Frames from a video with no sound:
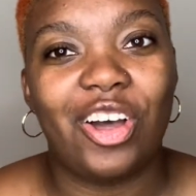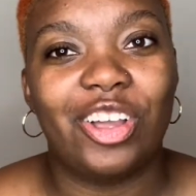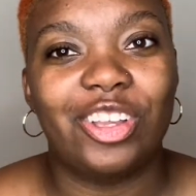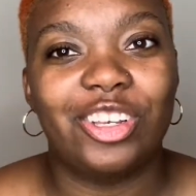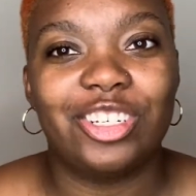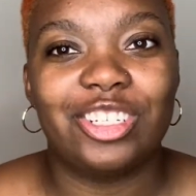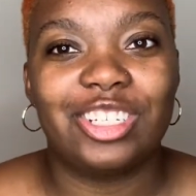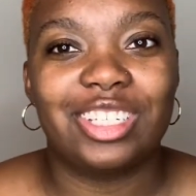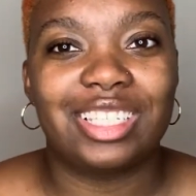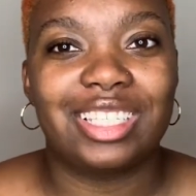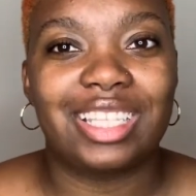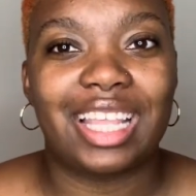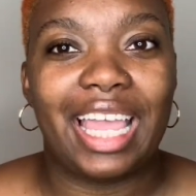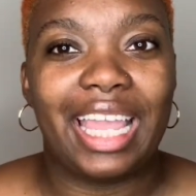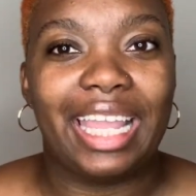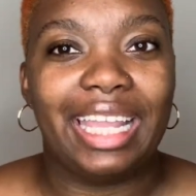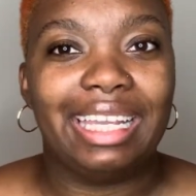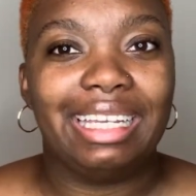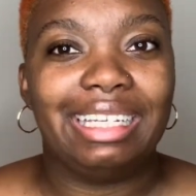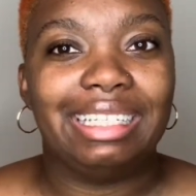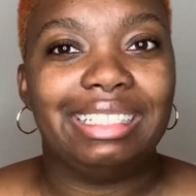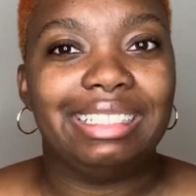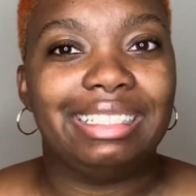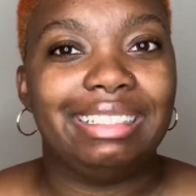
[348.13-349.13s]
You're just like,
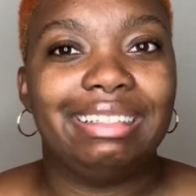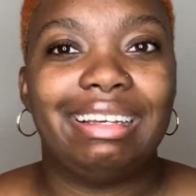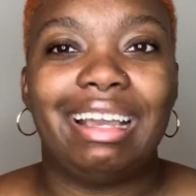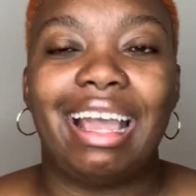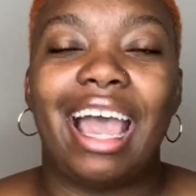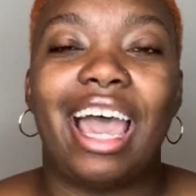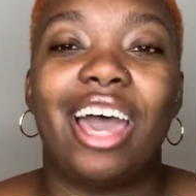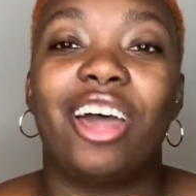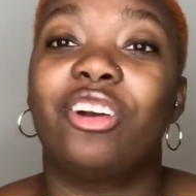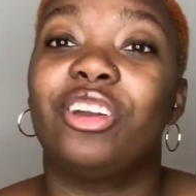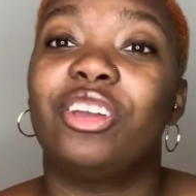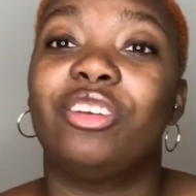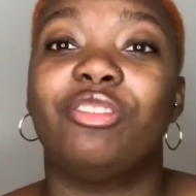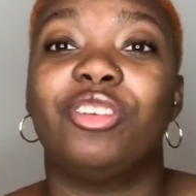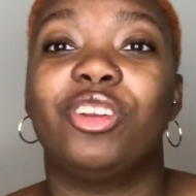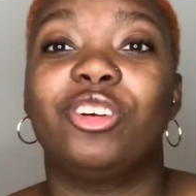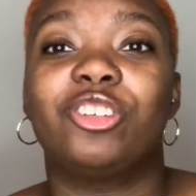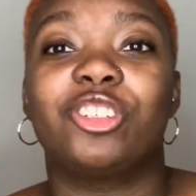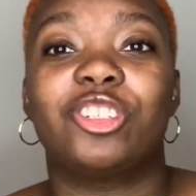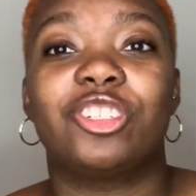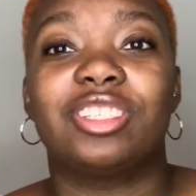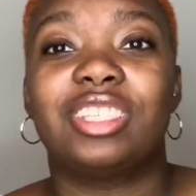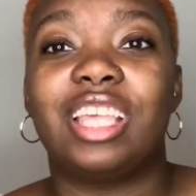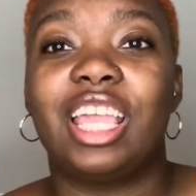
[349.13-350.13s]
I don't even know
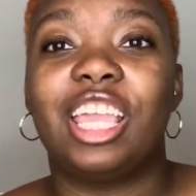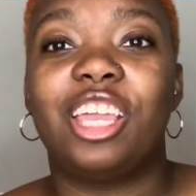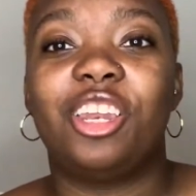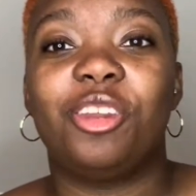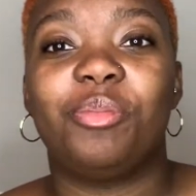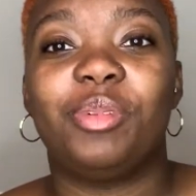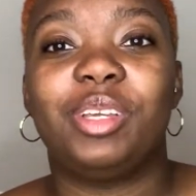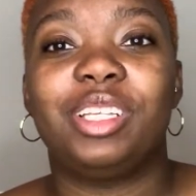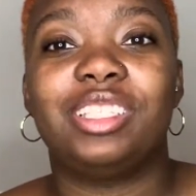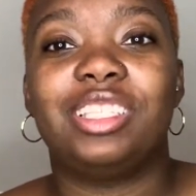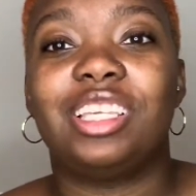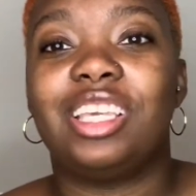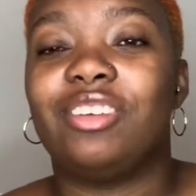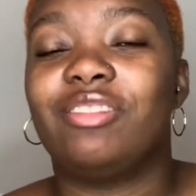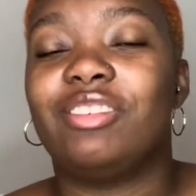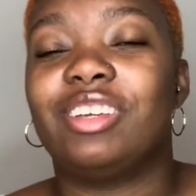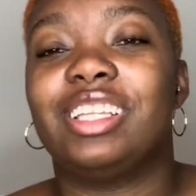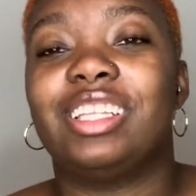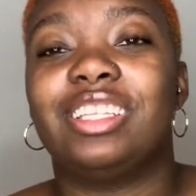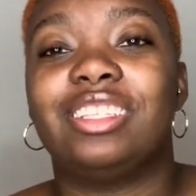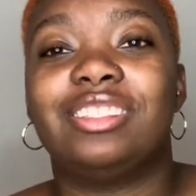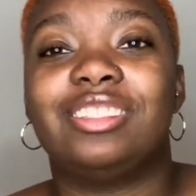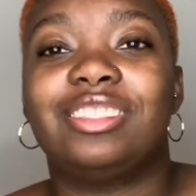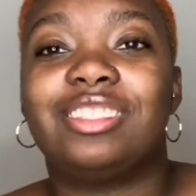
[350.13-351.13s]
what you're saying to me to
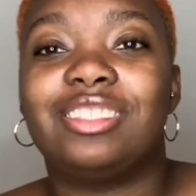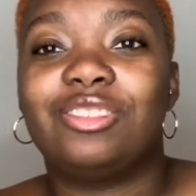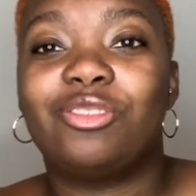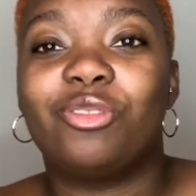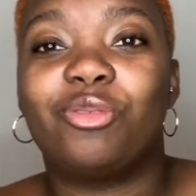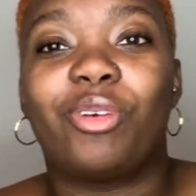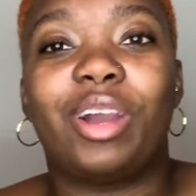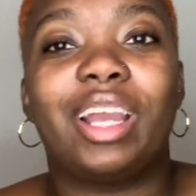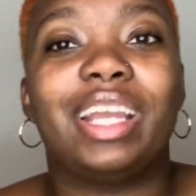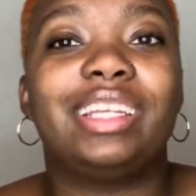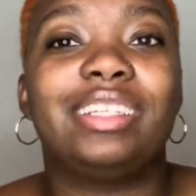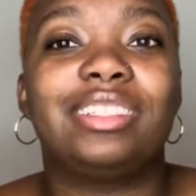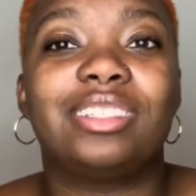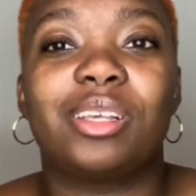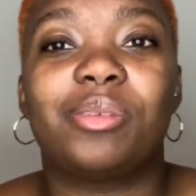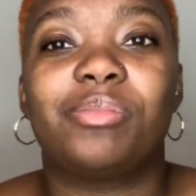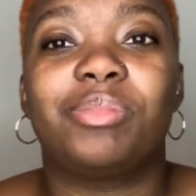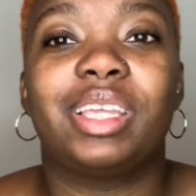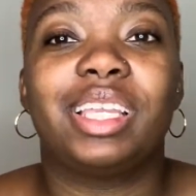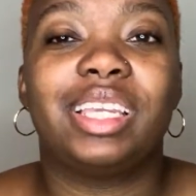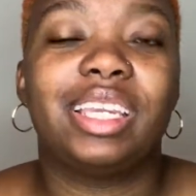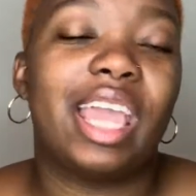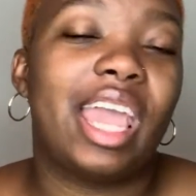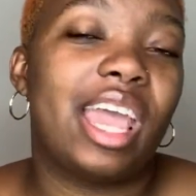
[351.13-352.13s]
even write
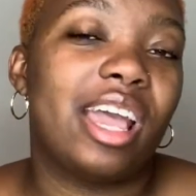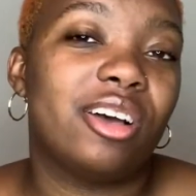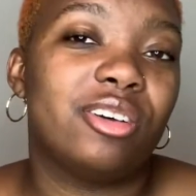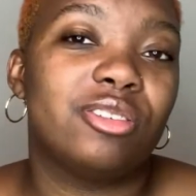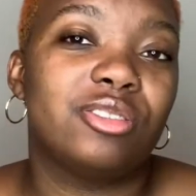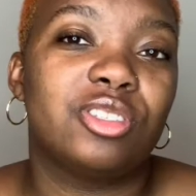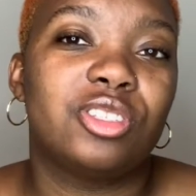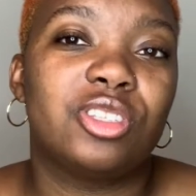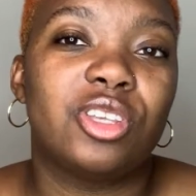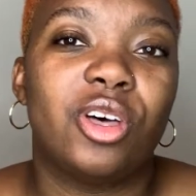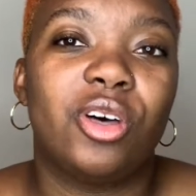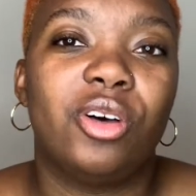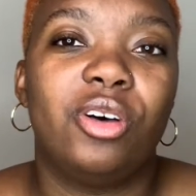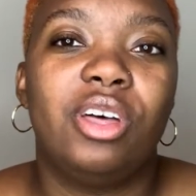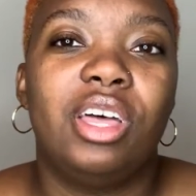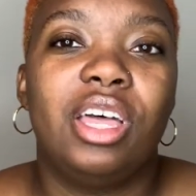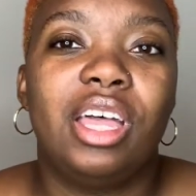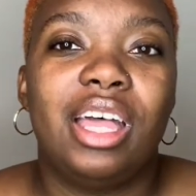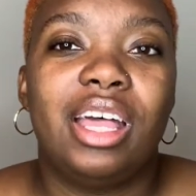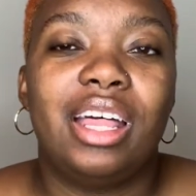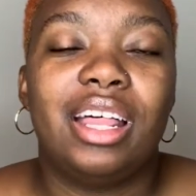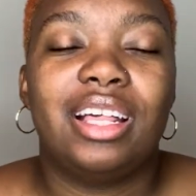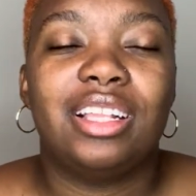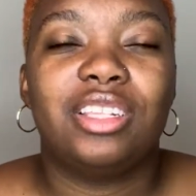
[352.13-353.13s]
something down. So
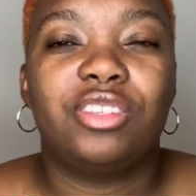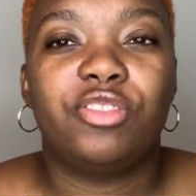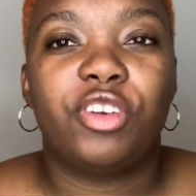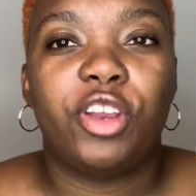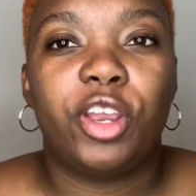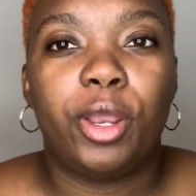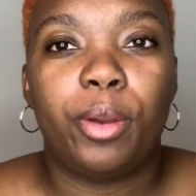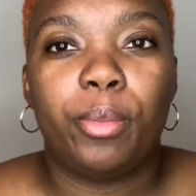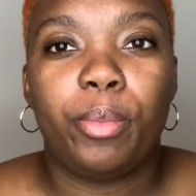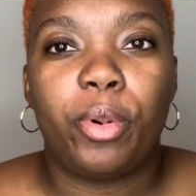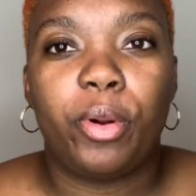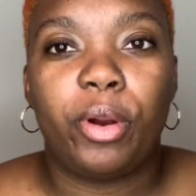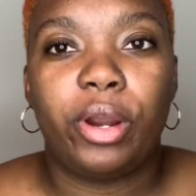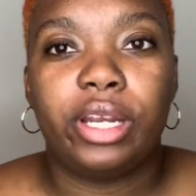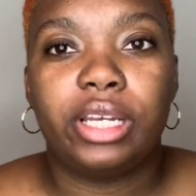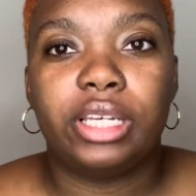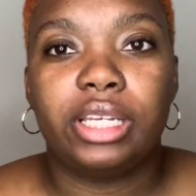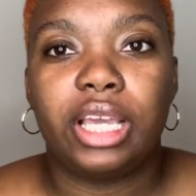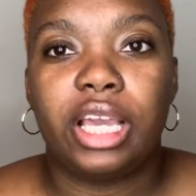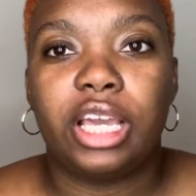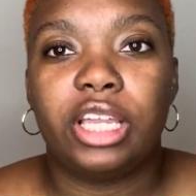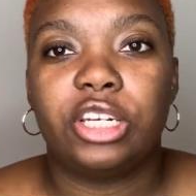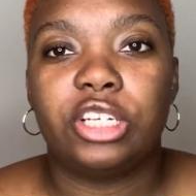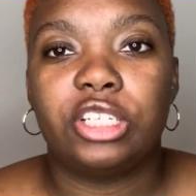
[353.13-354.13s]
that's very important
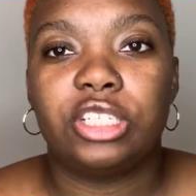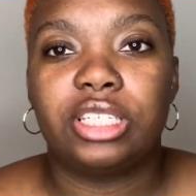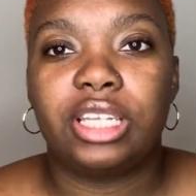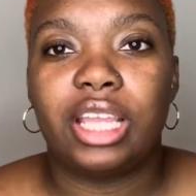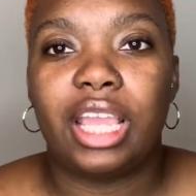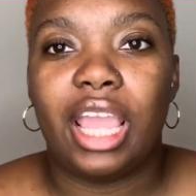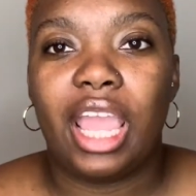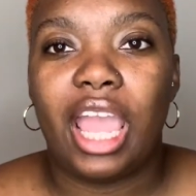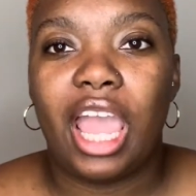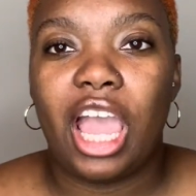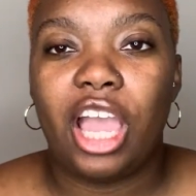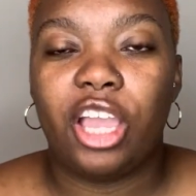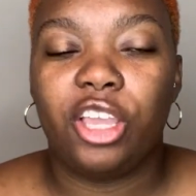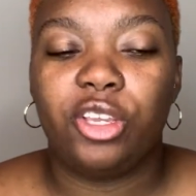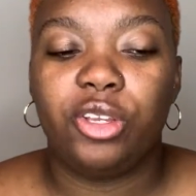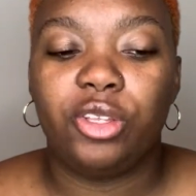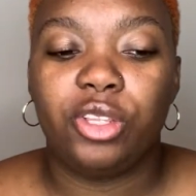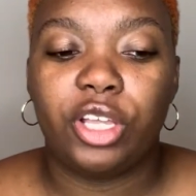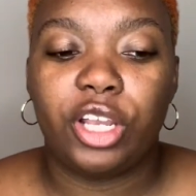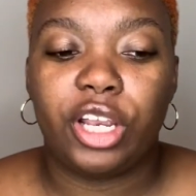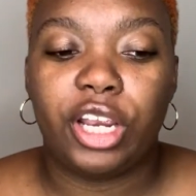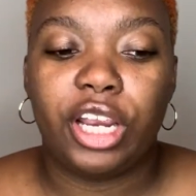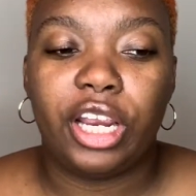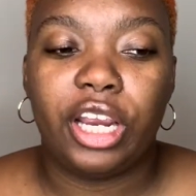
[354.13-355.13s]
to understand how you
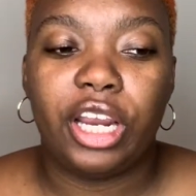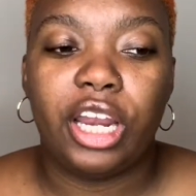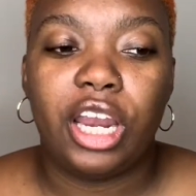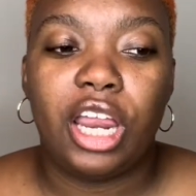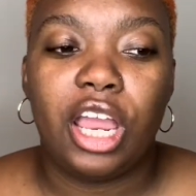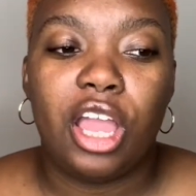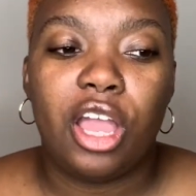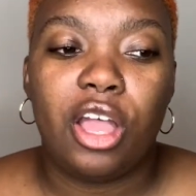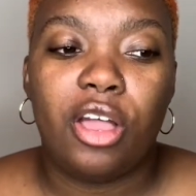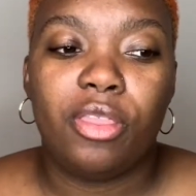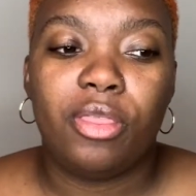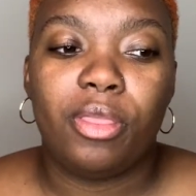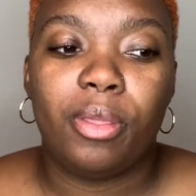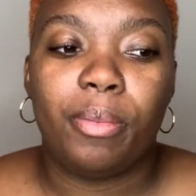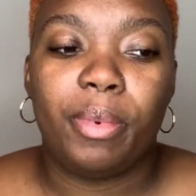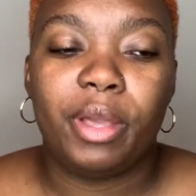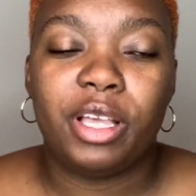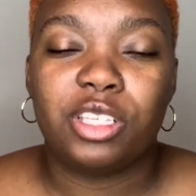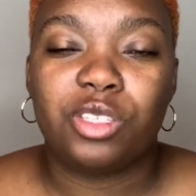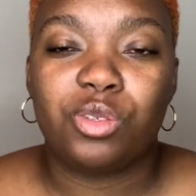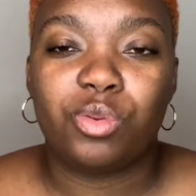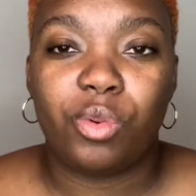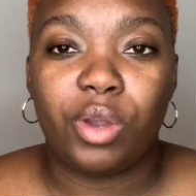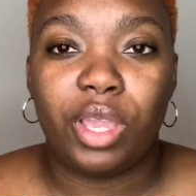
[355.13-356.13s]
learn, the
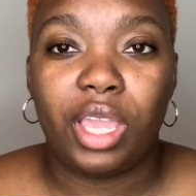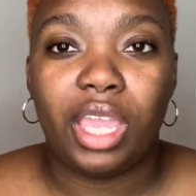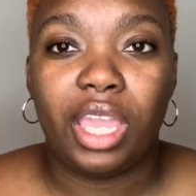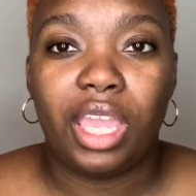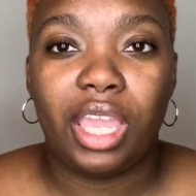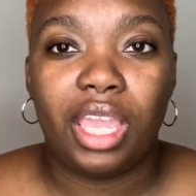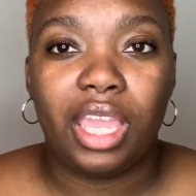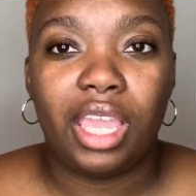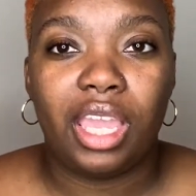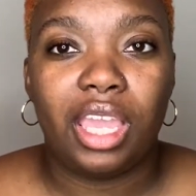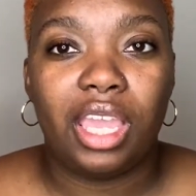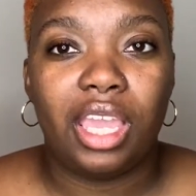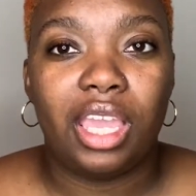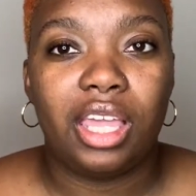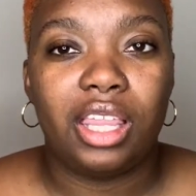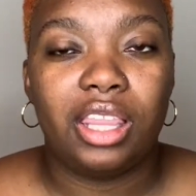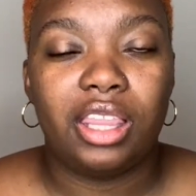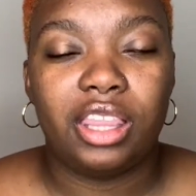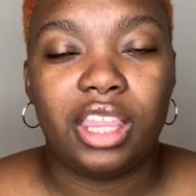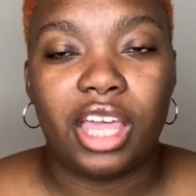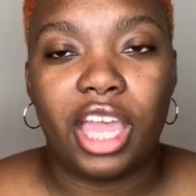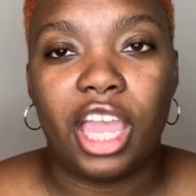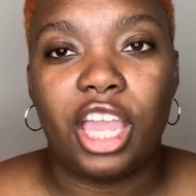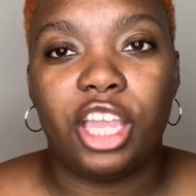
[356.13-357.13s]
best way
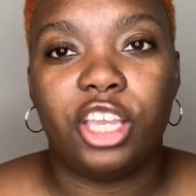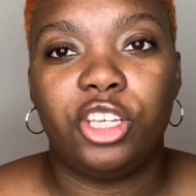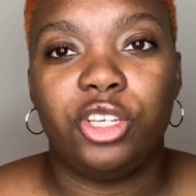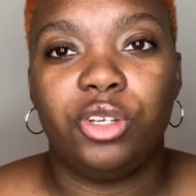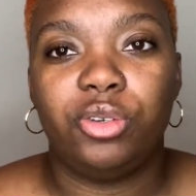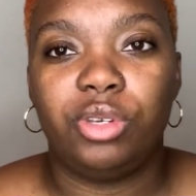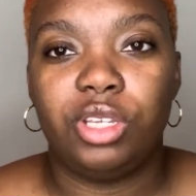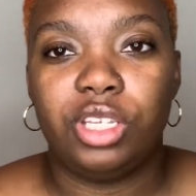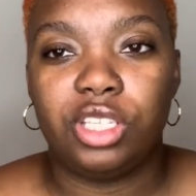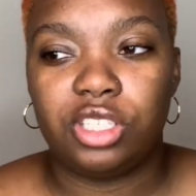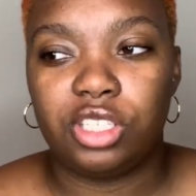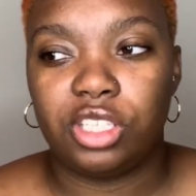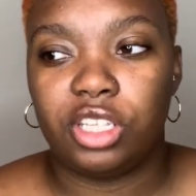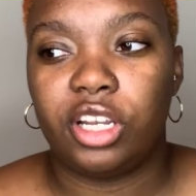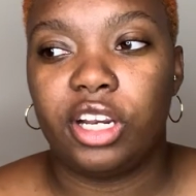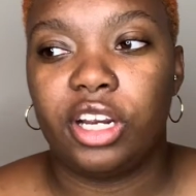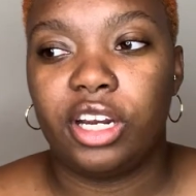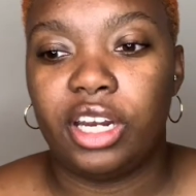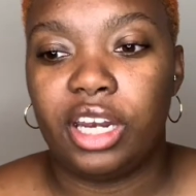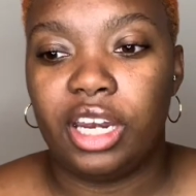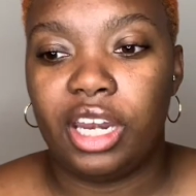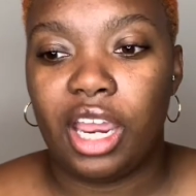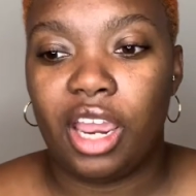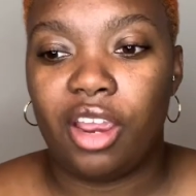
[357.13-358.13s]
that you need to
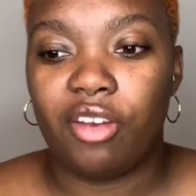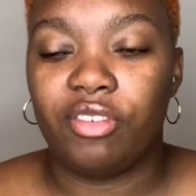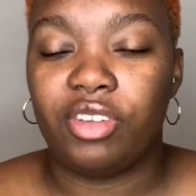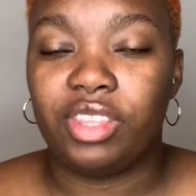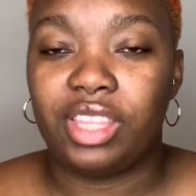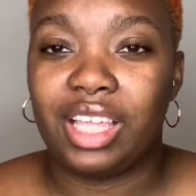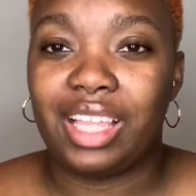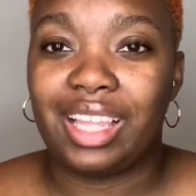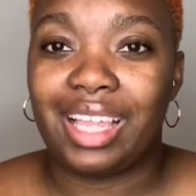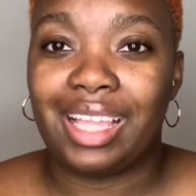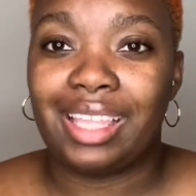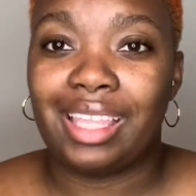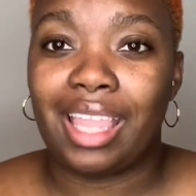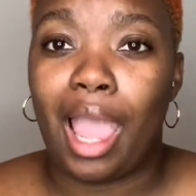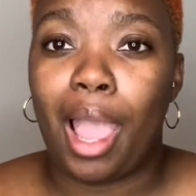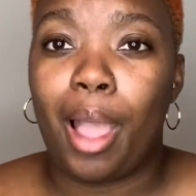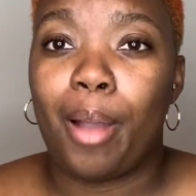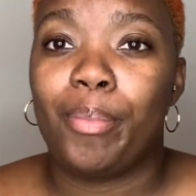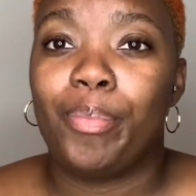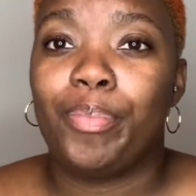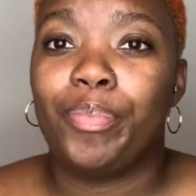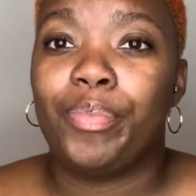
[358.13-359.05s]
learn, and everything like that.